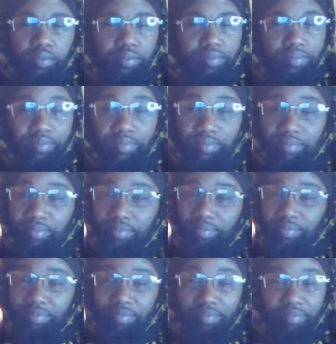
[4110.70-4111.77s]
Because there
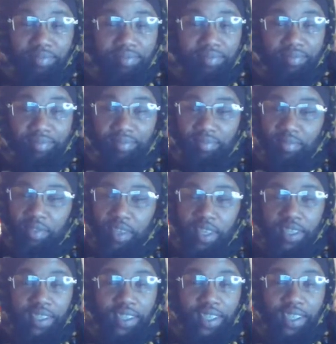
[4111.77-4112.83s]
is none. It's not
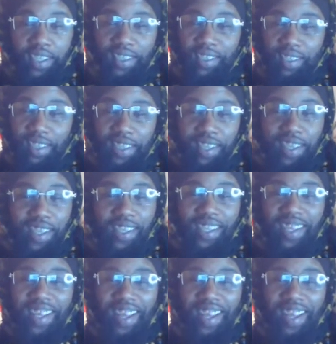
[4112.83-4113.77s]
there.